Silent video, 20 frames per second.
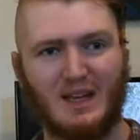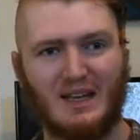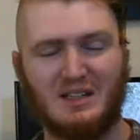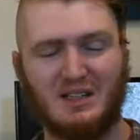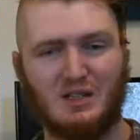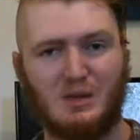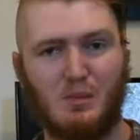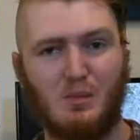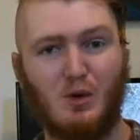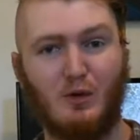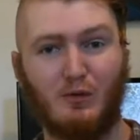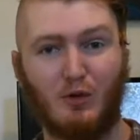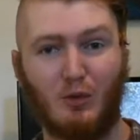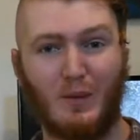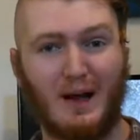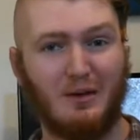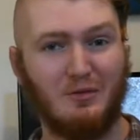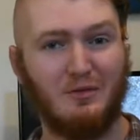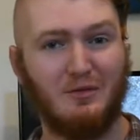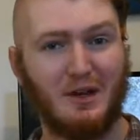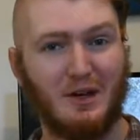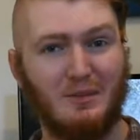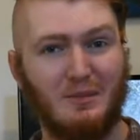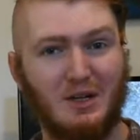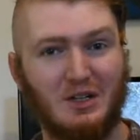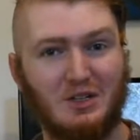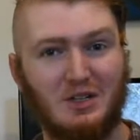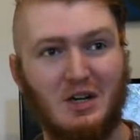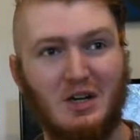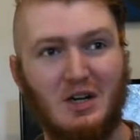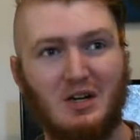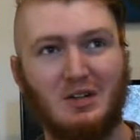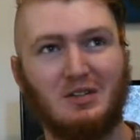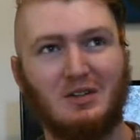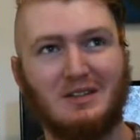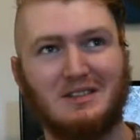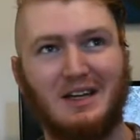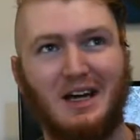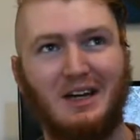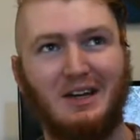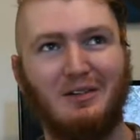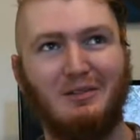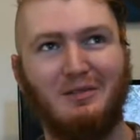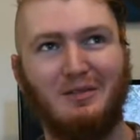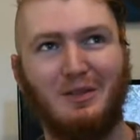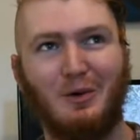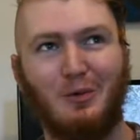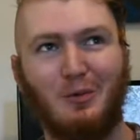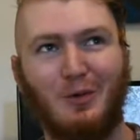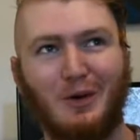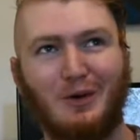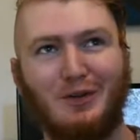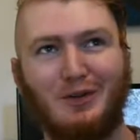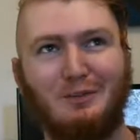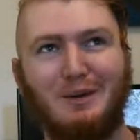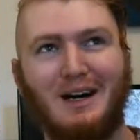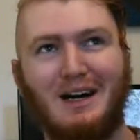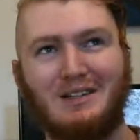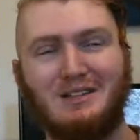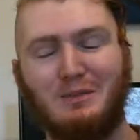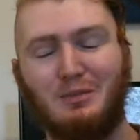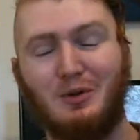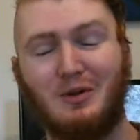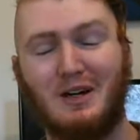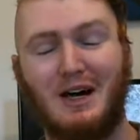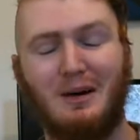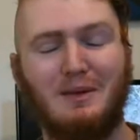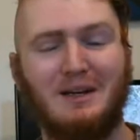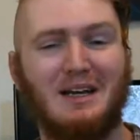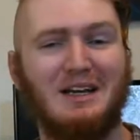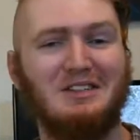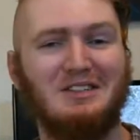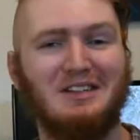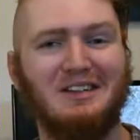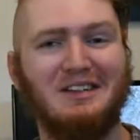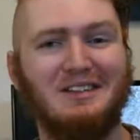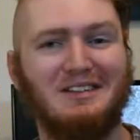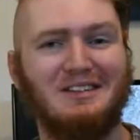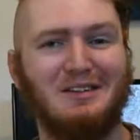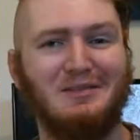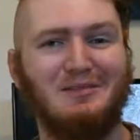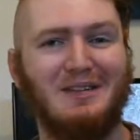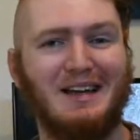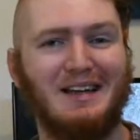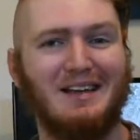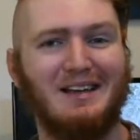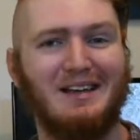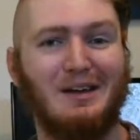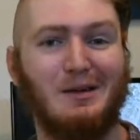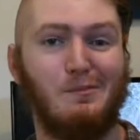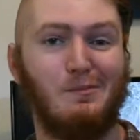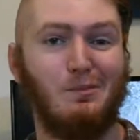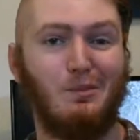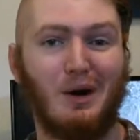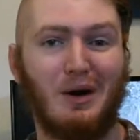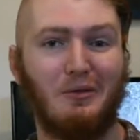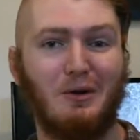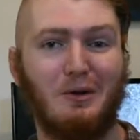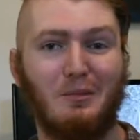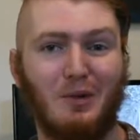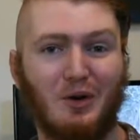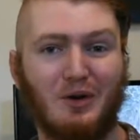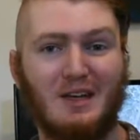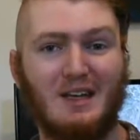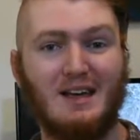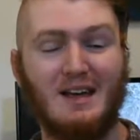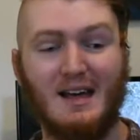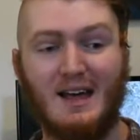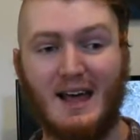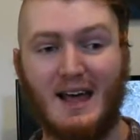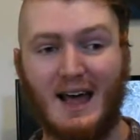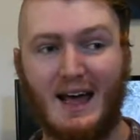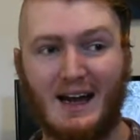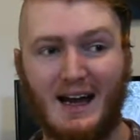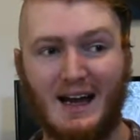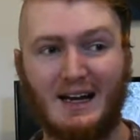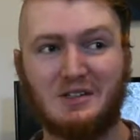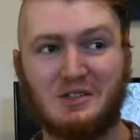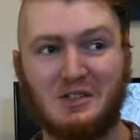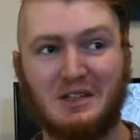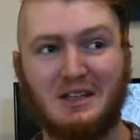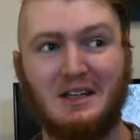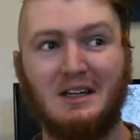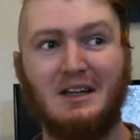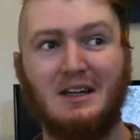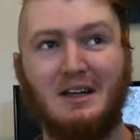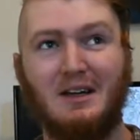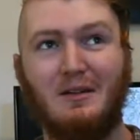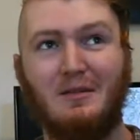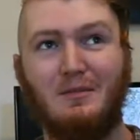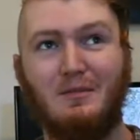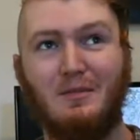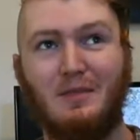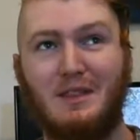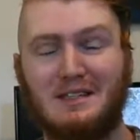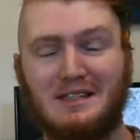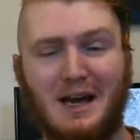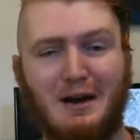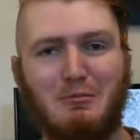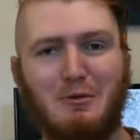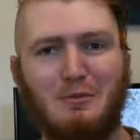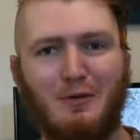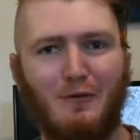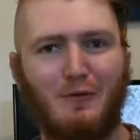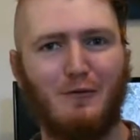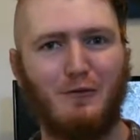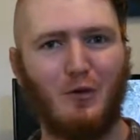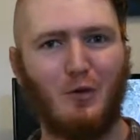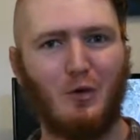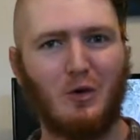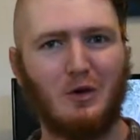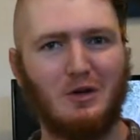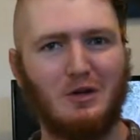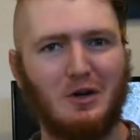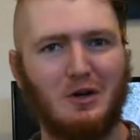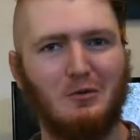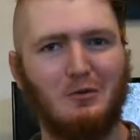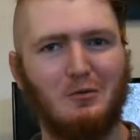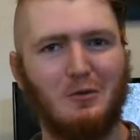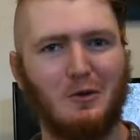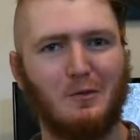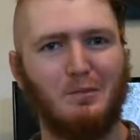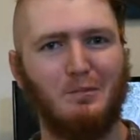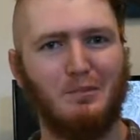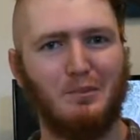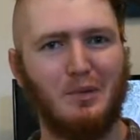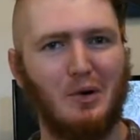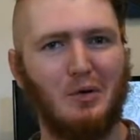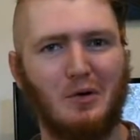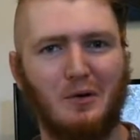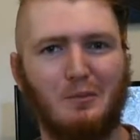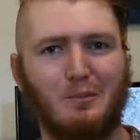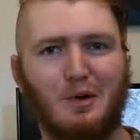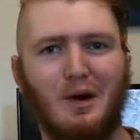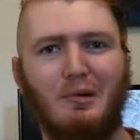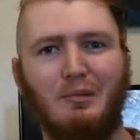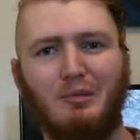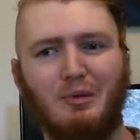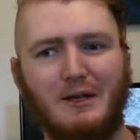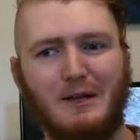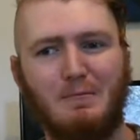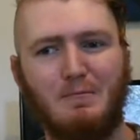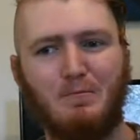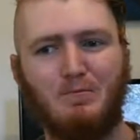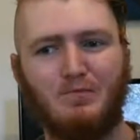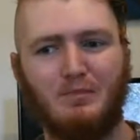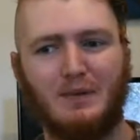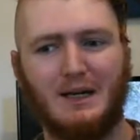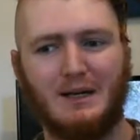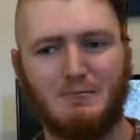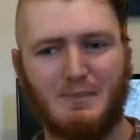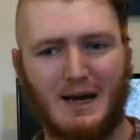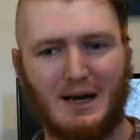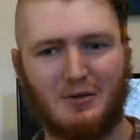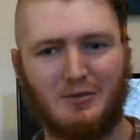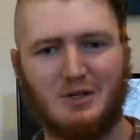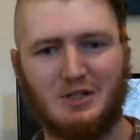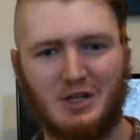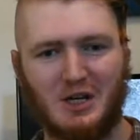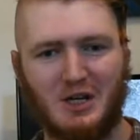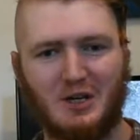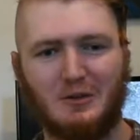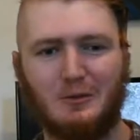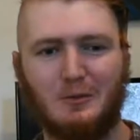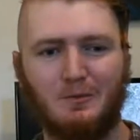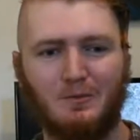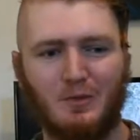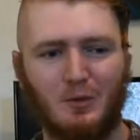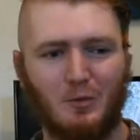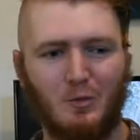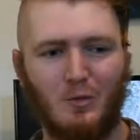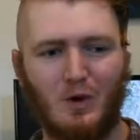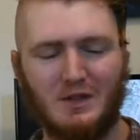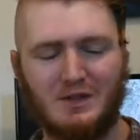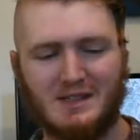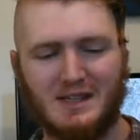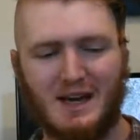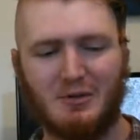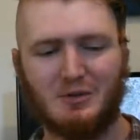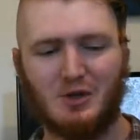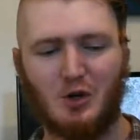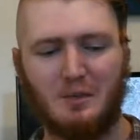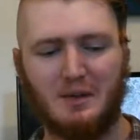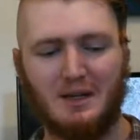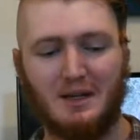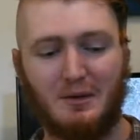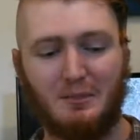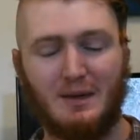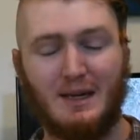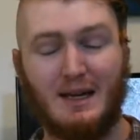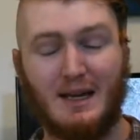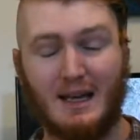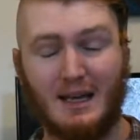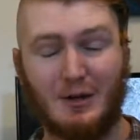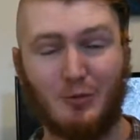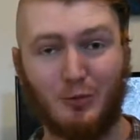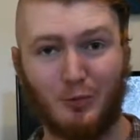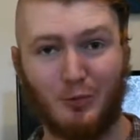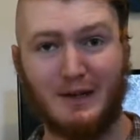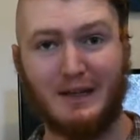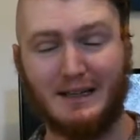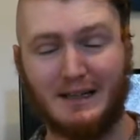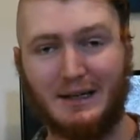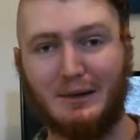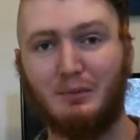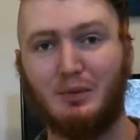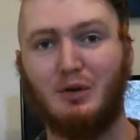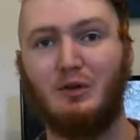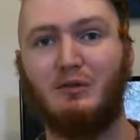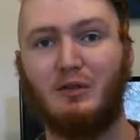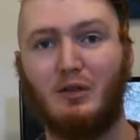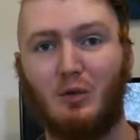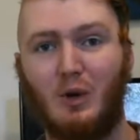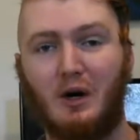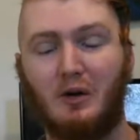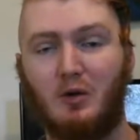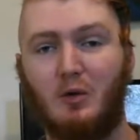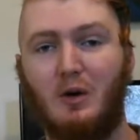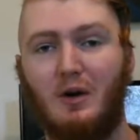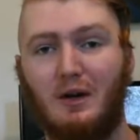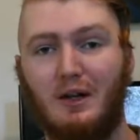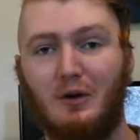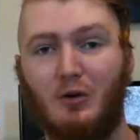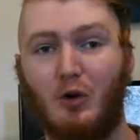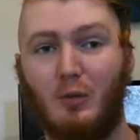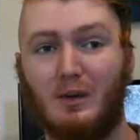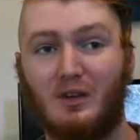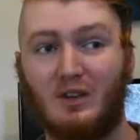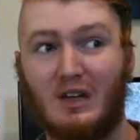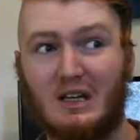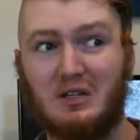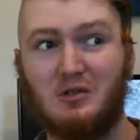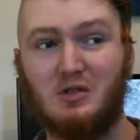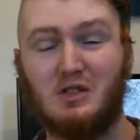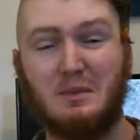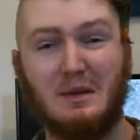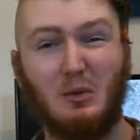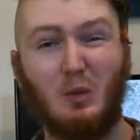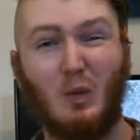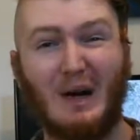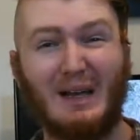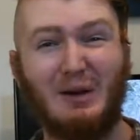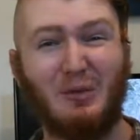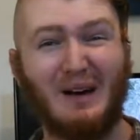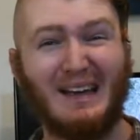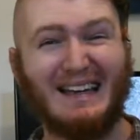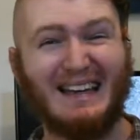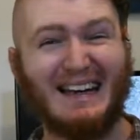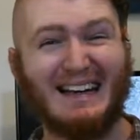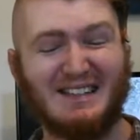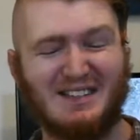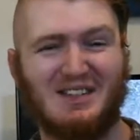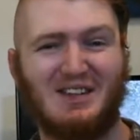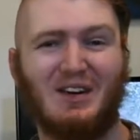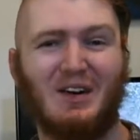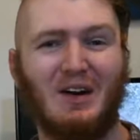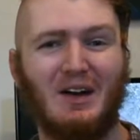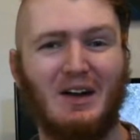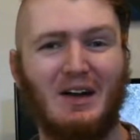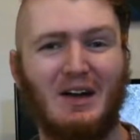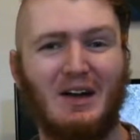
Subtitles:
It doesn't move around very much, so that's kind of the worst possible combination to make it brown and murky. And actually, this happened before y'all were born, probably, but Packery Channel, once that was opened up, it really improved the water quality in Corpus. It used to be way, way nastier.